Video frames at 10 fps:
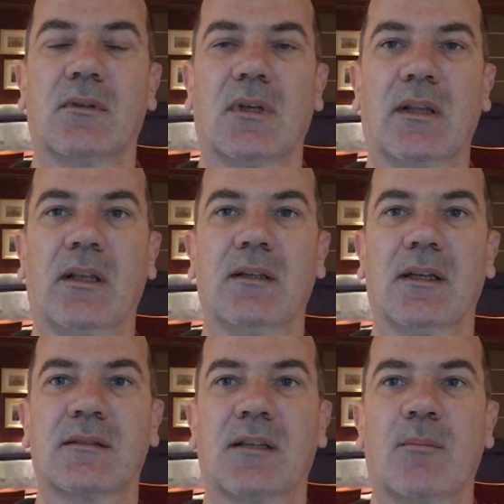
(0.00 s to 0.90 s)
I think
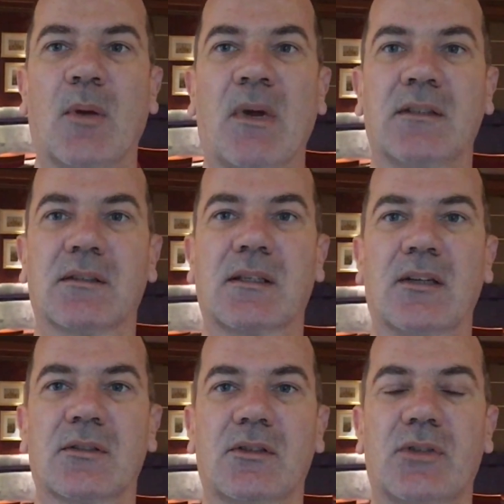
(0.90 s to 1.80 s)
next time I might just
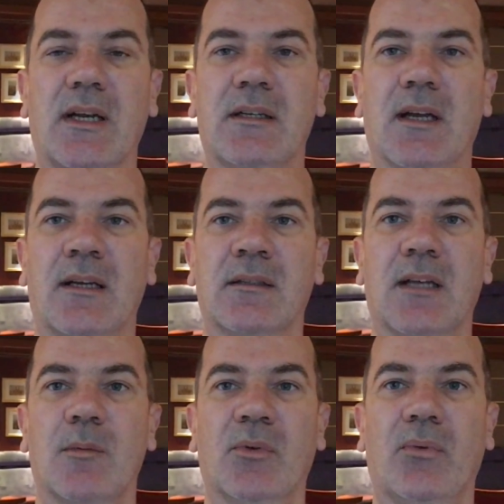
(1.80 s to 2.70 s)
catch the train down a
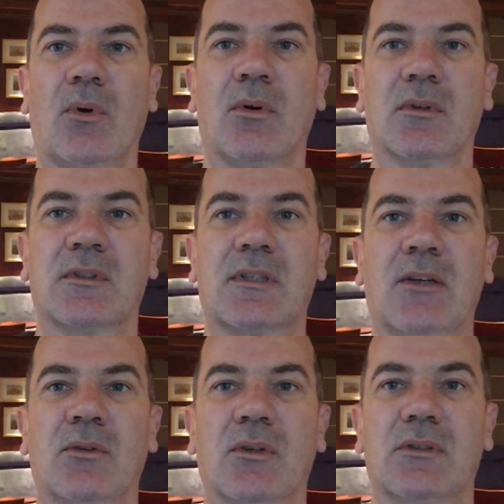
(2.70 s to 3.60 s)
day before and stay
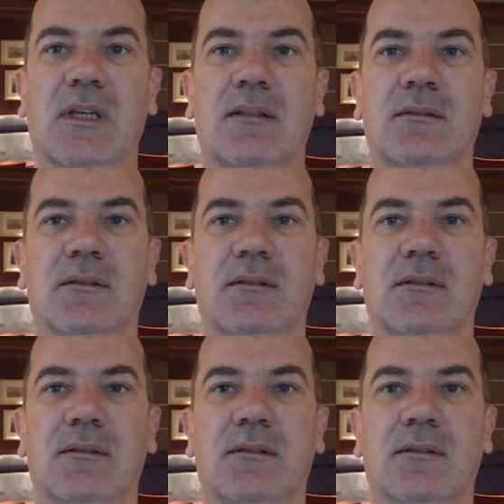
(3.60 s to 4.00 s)
in a hotel.